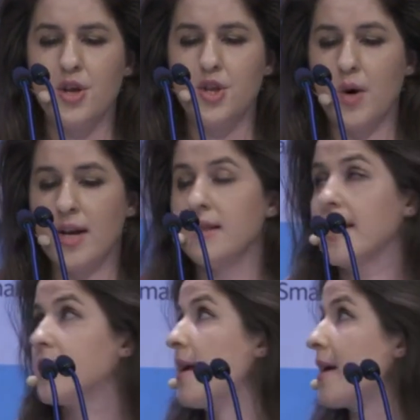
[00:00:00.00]
You want to
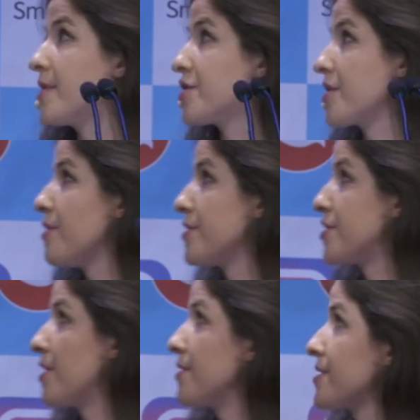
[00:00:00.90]
link language and culture.